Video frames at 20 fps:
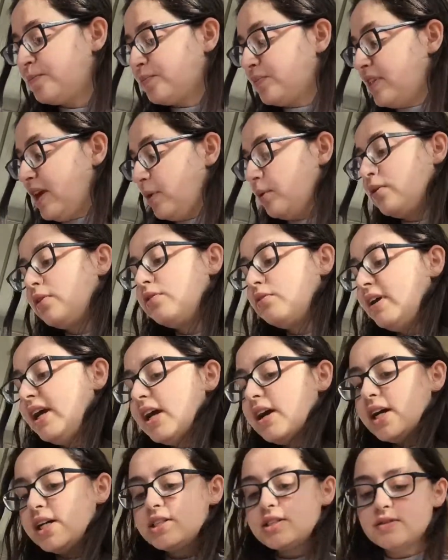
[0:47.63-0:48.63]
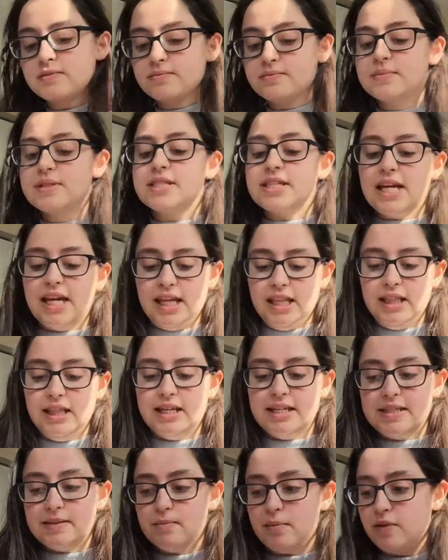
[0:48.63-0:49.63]
there were three items in
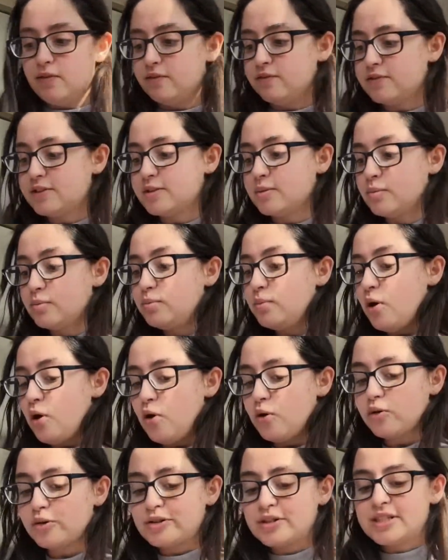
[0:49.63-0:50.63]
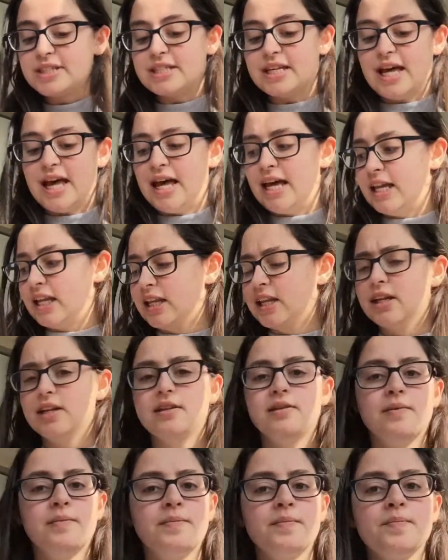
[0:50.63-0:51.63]
this month's box, and